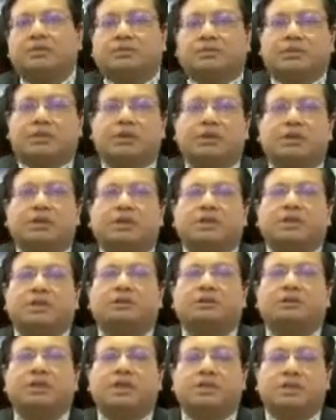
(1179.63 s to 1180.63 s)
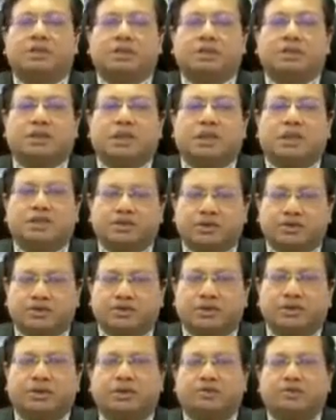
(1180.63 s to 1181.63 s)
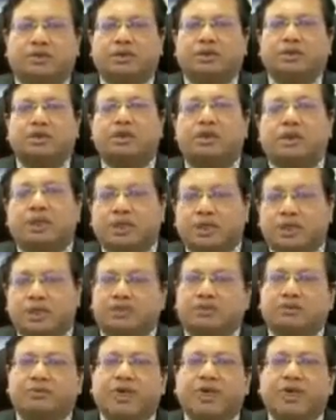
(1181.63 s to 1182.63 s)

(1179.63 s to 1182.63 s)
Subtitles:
for this execution of work? Yes, we